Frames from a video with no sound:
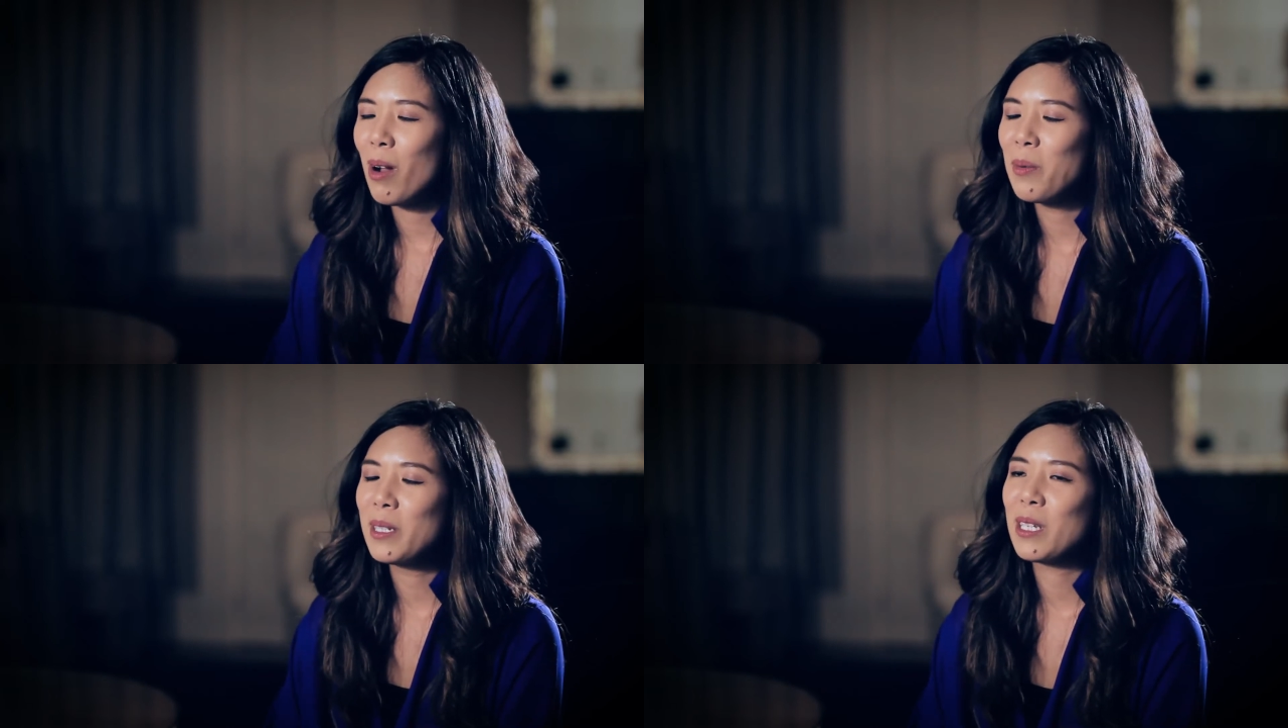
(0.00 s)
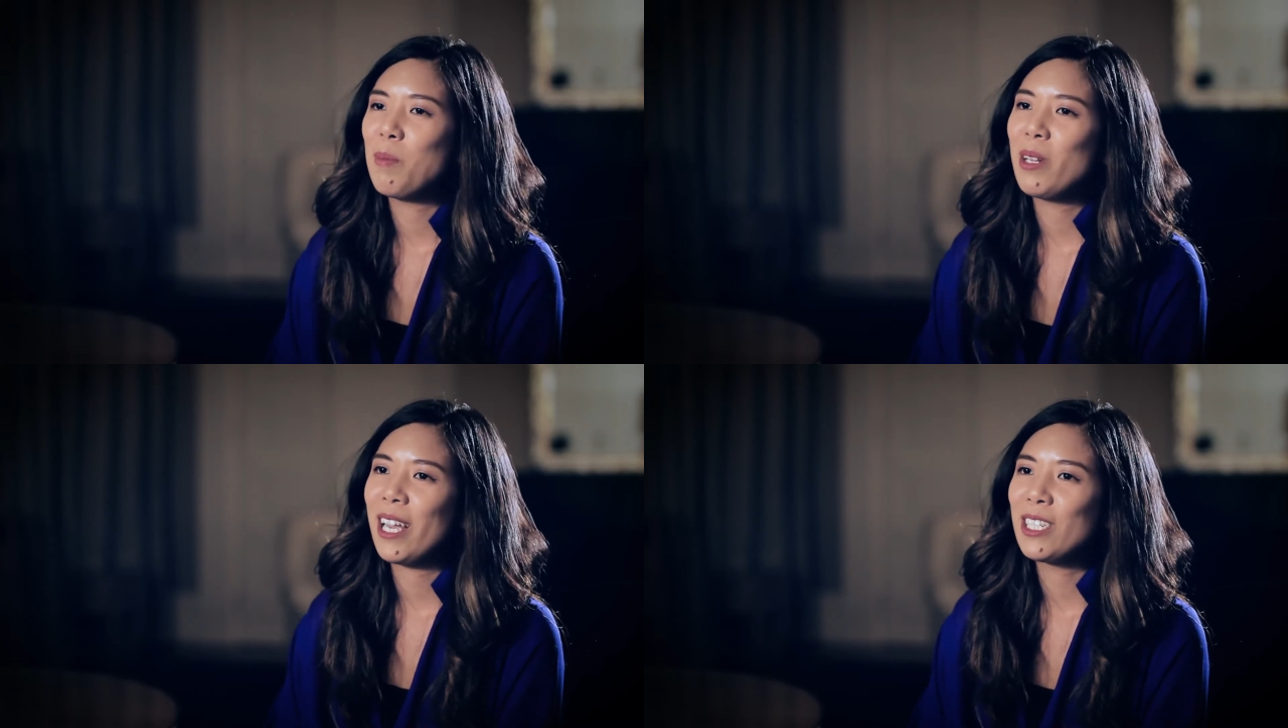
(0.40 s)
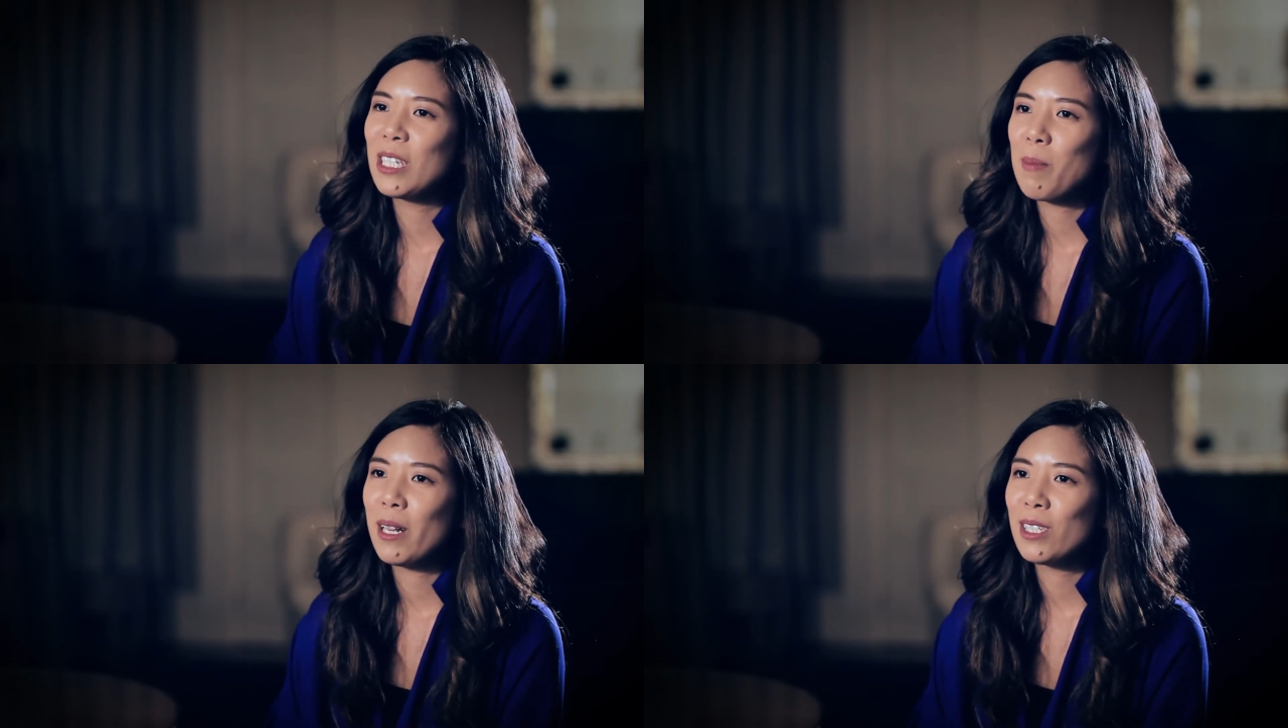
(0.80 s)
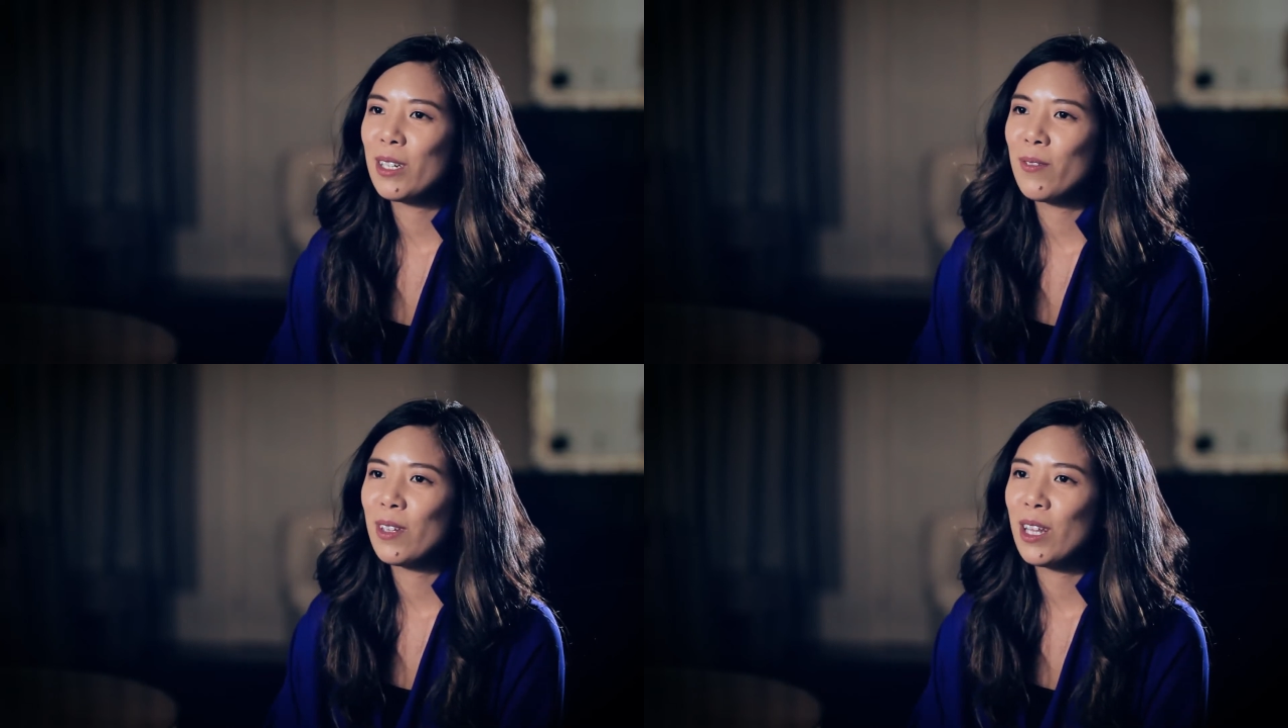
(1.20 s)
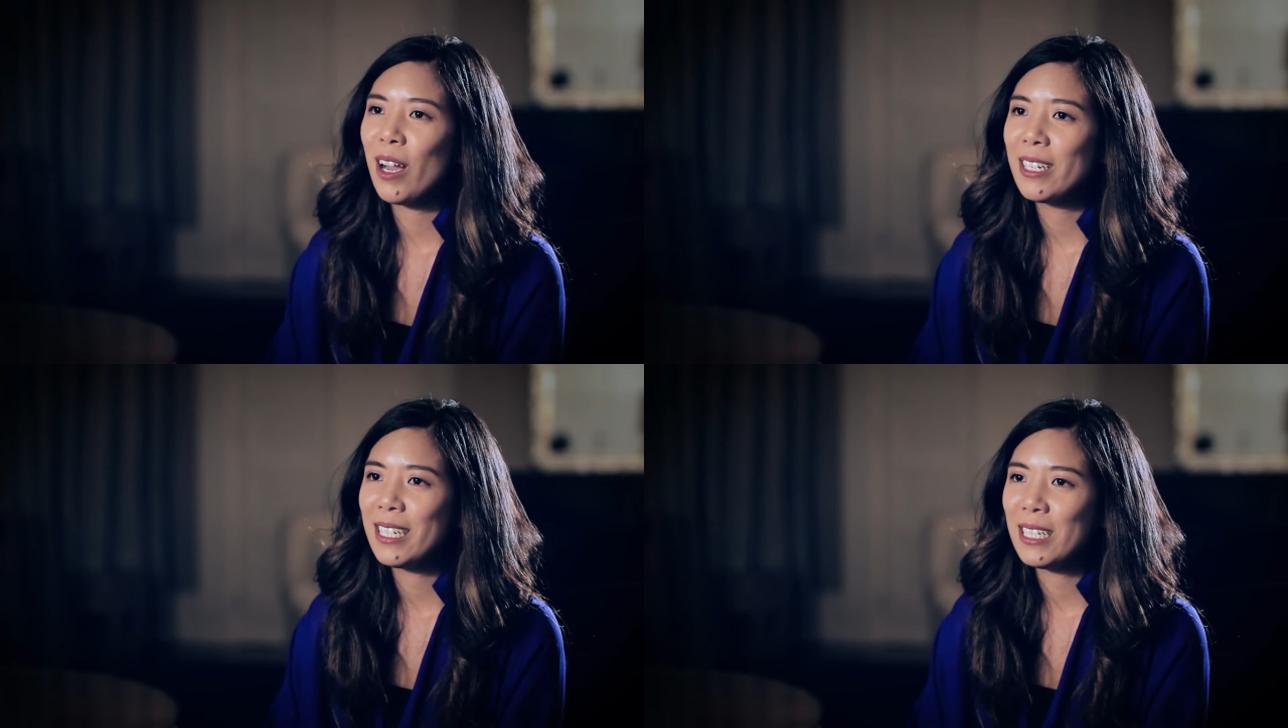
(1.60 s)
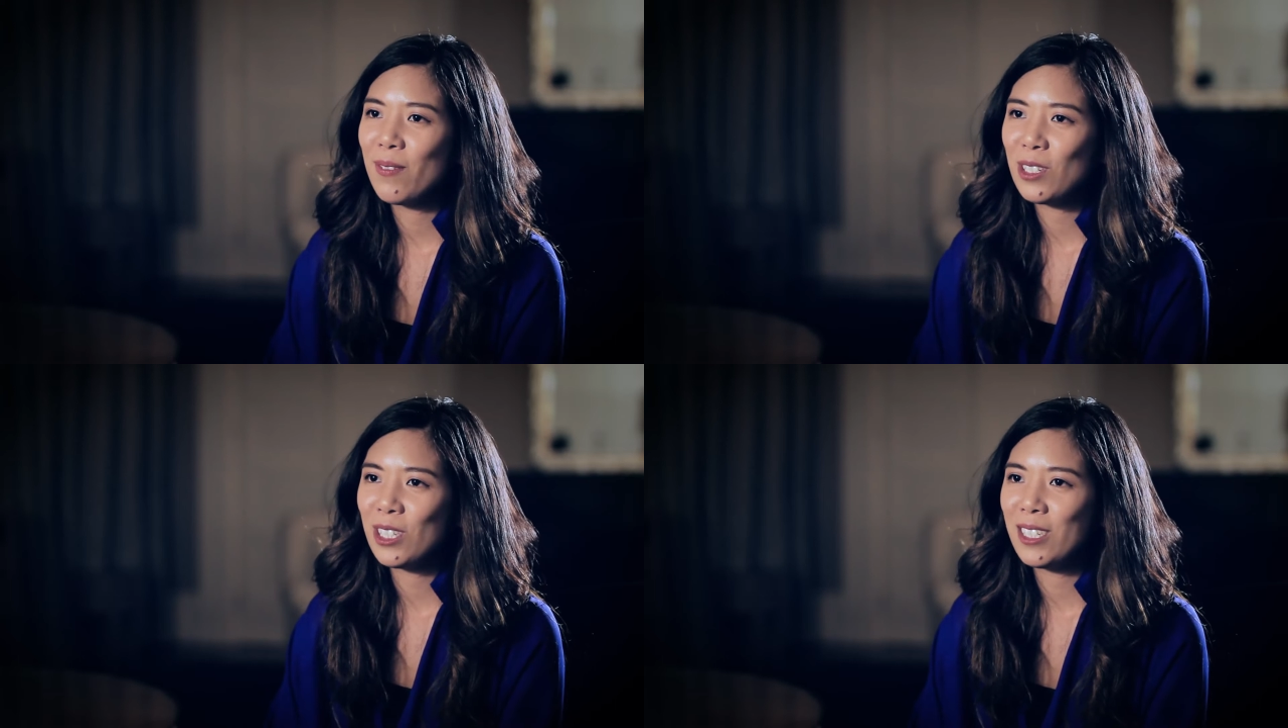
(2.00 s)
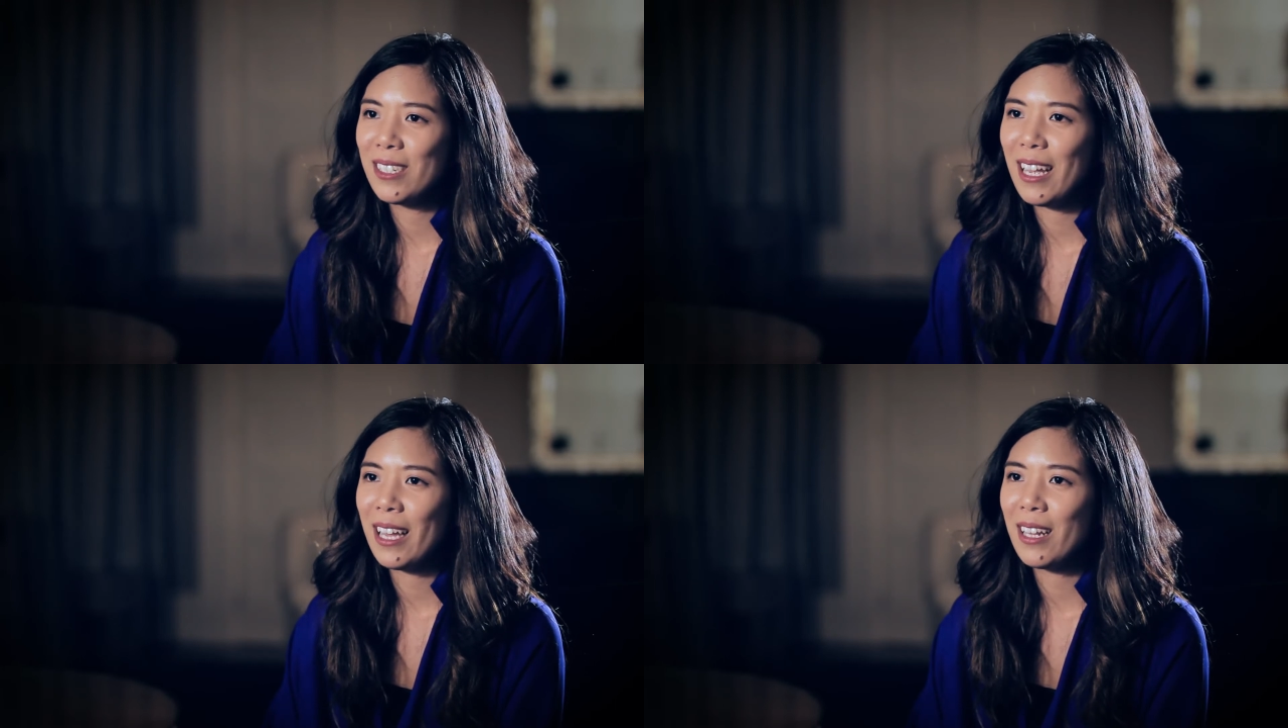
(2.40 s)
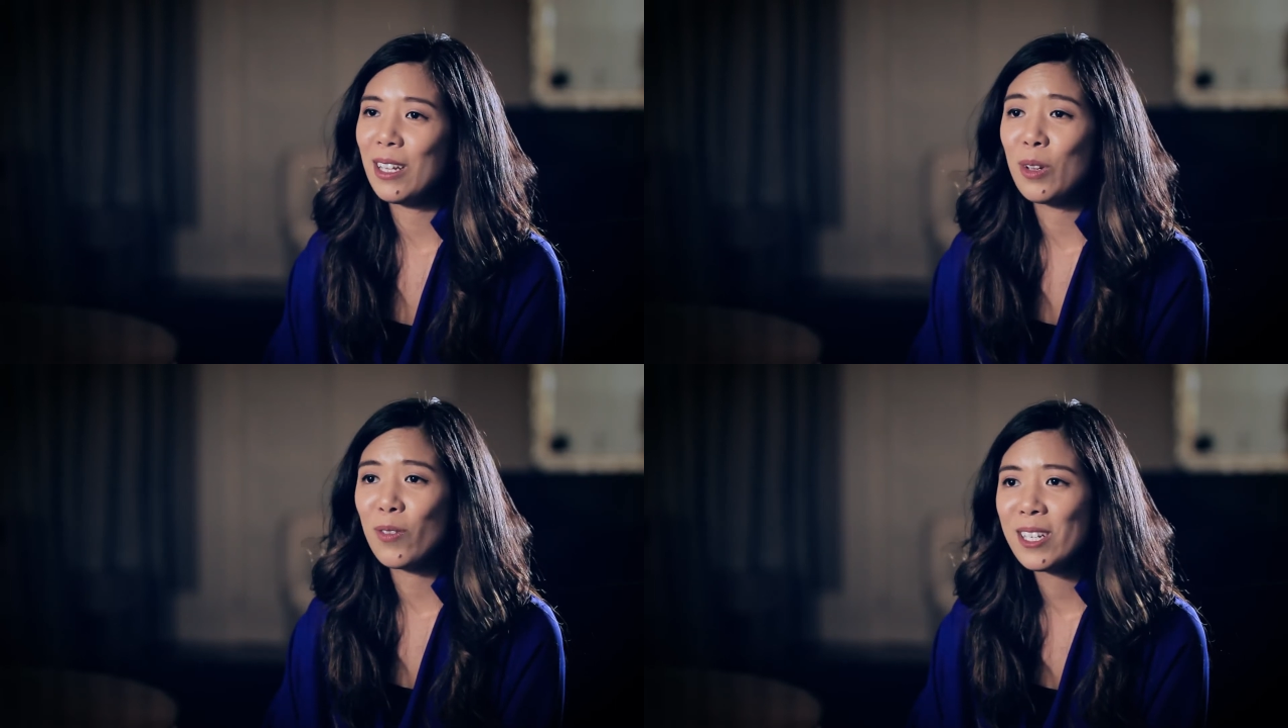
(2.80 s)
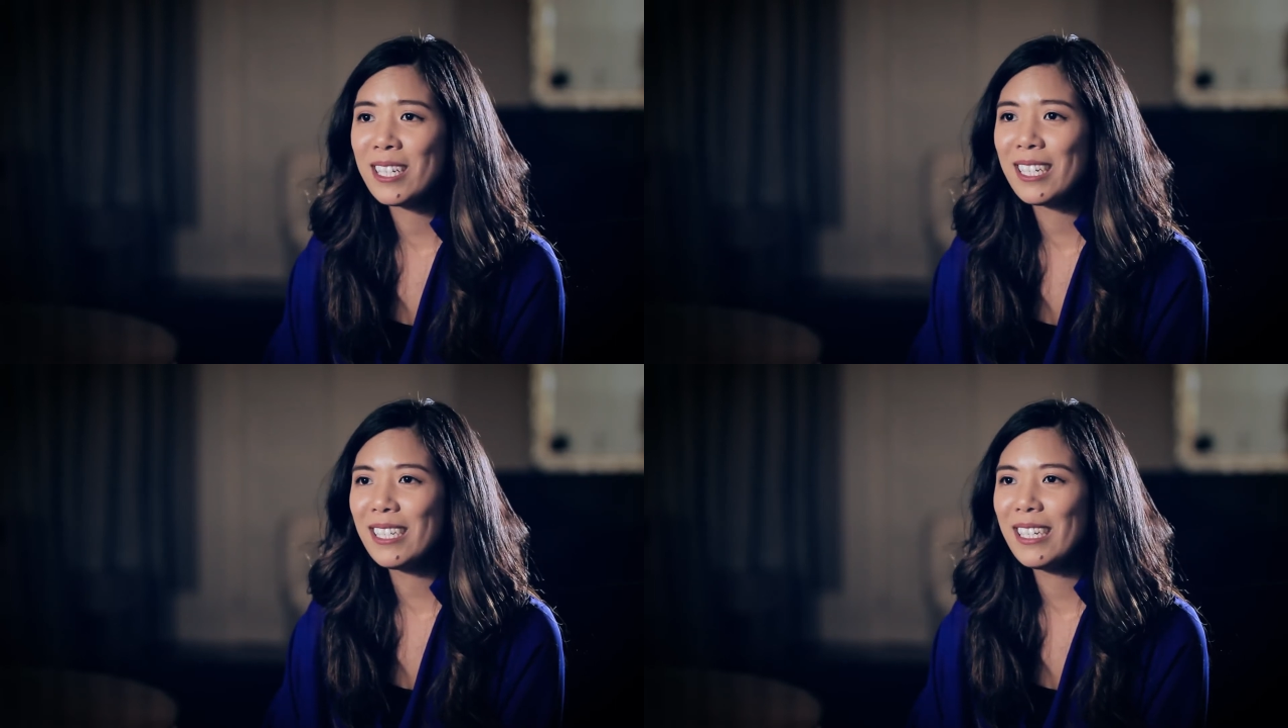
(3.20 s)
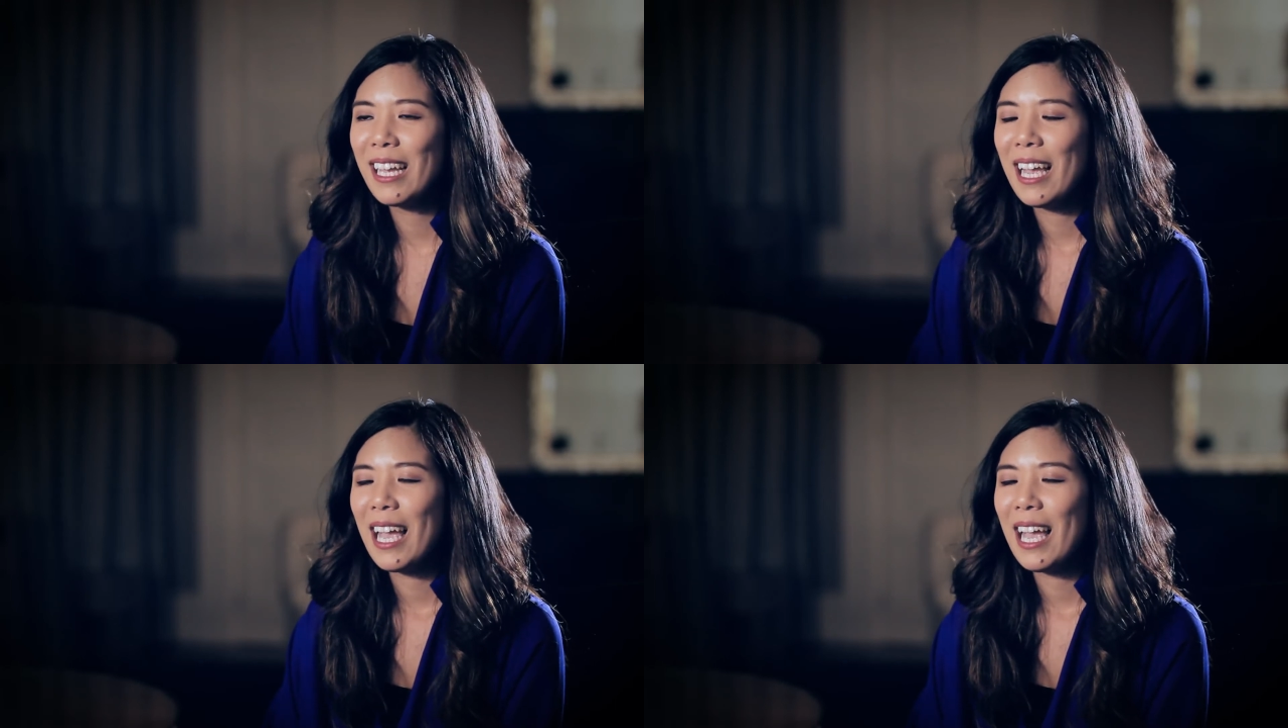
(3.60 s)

I was the communications manager for the IT division at a university